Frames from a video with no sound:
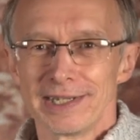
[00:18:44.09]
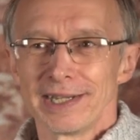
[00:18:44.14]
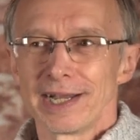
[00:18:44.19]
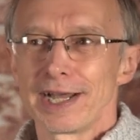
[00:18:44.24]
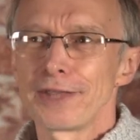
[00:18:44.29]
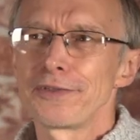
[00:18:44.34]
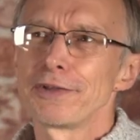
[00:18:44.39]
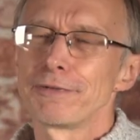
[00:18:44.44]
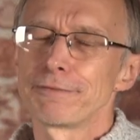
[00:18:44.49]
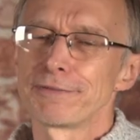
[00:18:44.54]

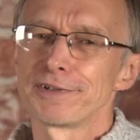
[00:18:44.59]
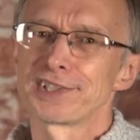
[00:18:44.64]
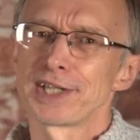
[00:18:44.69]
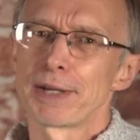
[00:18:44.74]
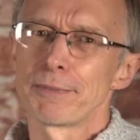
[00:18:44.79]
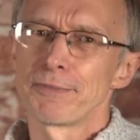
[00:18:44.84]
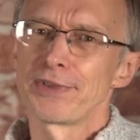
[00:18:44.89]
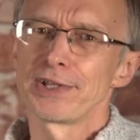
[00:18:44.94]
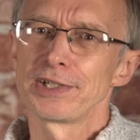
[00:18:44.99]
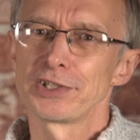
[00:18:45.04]
I think for
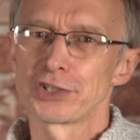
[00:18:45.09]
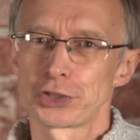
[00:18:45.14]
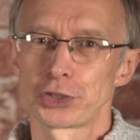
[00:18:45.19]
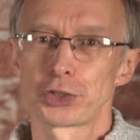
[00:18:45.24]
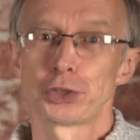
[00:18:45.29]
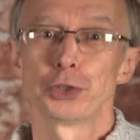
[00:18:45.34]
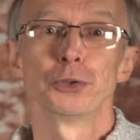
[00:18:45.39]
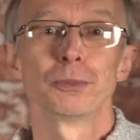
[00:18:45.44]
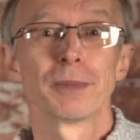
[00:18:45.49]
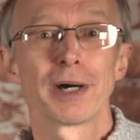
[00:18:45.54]
some things
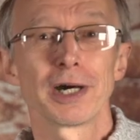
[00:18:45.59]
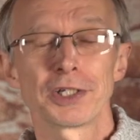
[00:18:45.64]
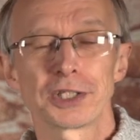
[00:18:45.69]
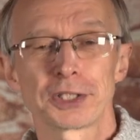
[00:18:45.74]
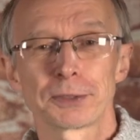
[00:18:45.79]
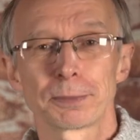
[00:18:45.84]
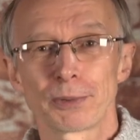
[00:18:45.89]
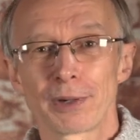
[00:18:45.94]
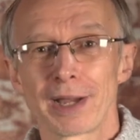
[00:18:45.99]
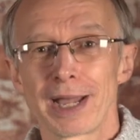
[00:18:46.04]
too
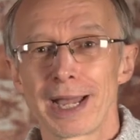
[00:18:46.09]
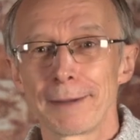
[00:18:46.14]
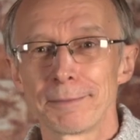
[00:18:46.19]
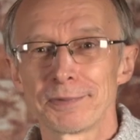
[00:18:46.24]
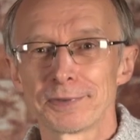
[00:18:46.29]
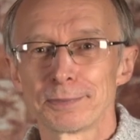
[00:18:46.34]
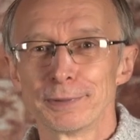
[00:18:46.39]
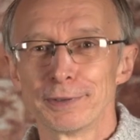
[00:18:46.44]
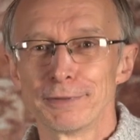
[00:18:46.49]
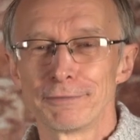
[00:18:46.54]
much,
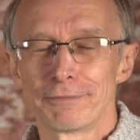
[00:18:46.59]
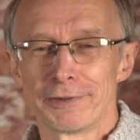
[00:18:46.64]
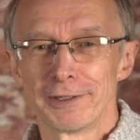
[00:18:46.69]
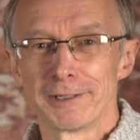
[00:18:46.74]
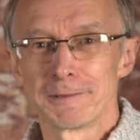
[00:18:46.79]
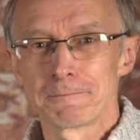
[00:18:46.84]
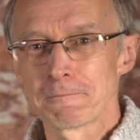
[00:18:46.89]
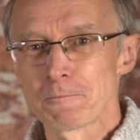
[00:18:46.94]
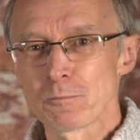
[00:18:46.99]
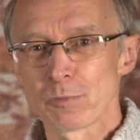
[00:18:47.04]
perhaps, but
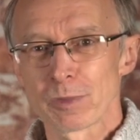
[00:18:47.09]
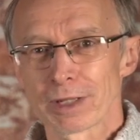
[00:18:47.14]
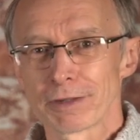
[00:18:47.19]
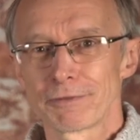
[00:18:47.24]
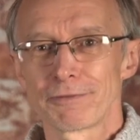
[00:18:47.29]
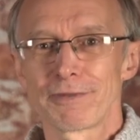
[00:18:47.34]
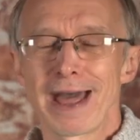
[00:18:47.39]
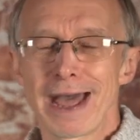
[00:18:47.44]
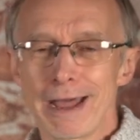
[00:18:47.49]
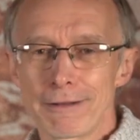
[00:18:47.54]
for
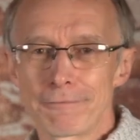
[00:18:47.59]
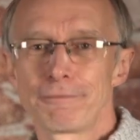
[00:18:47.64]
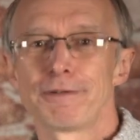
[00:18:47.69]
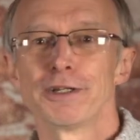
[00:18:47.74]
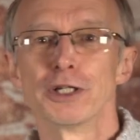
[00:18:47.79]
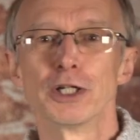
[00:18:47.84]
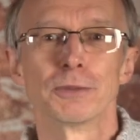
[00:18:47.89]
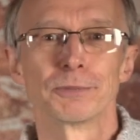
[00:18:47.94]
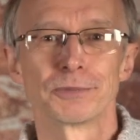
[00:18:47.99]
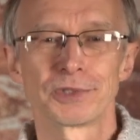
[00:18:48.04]
that
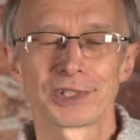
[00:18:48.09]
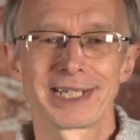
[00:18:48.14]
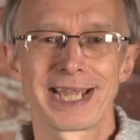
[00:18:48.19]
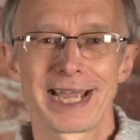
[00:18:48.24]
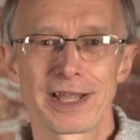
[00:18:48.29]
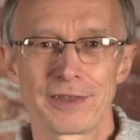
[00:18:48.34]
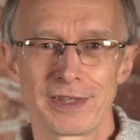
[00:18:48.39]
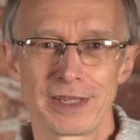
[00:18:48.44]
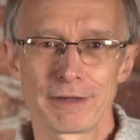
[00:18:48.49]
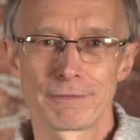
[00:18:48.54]
film to
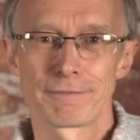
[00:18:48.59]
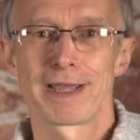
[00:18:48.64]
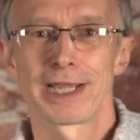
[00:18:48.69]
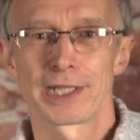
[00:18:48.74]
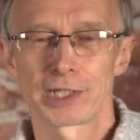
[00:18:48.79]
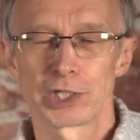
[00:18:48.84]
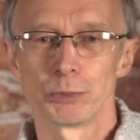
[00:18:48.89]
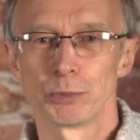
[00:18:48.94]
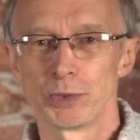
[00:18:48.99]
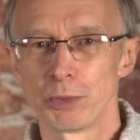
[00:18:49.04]
get the
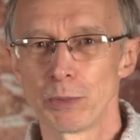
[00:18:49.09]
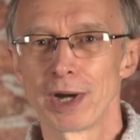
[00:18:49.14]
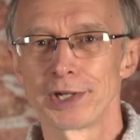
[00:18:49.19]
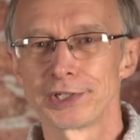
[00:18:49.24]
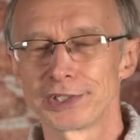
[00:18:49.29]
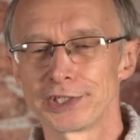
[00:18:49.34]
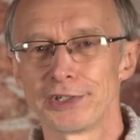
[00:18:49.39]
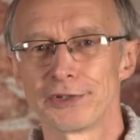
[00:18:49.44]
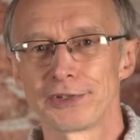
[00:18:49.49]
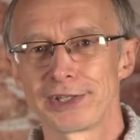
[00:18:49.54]
effect that we
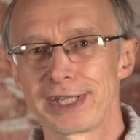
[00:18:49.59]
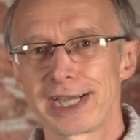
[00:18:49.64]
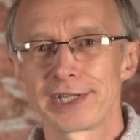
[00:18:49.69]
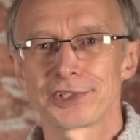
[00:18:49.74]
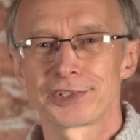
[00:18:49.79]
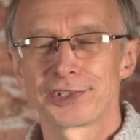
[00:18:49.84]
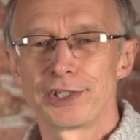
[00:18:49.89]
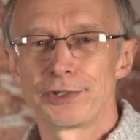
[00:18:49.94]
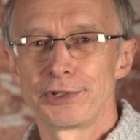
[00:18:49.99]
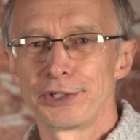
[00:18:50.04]
wanted on the
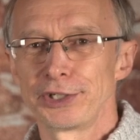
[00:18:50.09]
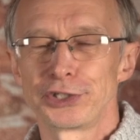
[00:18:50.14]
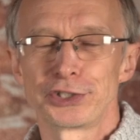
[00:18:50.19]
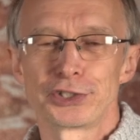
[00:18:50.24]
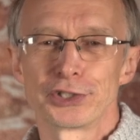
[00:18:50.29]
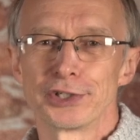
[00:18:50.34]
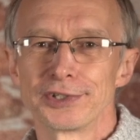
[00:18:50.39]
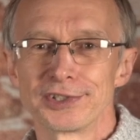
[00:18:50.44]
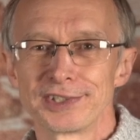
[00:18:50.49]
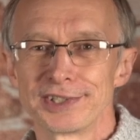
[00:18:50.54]
exterior
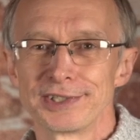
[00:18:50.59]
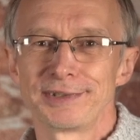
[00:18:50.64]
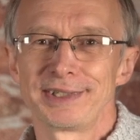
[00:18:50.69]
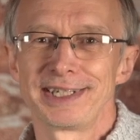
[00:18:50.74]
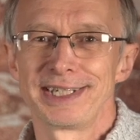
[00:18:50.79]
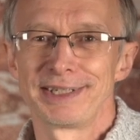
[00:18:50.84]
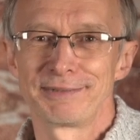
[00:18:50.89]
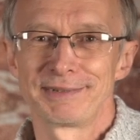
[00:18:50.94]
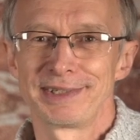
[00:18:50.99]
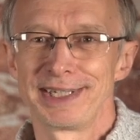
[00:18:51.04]
shots,
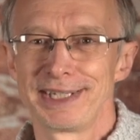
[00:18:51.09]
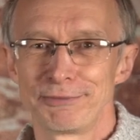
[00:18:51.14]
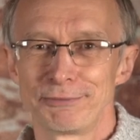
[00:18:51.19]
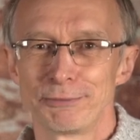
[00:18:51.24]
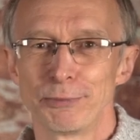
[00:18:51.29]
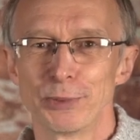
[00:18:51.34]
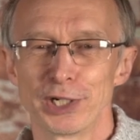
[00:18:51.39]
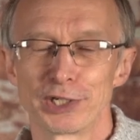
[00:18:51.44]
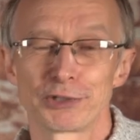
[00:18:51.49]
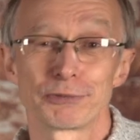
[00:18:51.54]
it
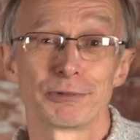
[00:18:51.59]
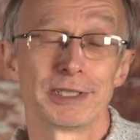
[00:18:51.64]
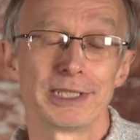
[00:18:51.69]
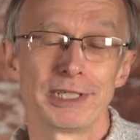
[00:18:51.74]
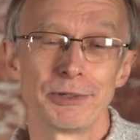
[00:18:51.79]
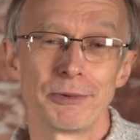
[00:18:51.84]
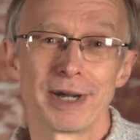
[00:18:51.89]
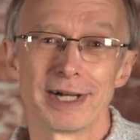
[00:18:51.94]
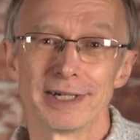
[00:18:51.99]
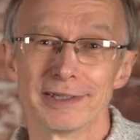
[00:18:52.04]
worked
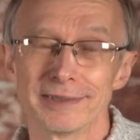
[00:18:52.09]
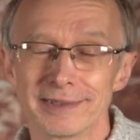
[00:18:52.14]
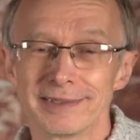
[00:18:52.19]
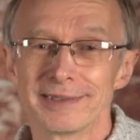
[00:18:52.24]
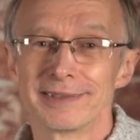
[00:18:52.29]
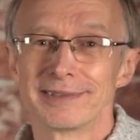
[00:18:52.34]
really well.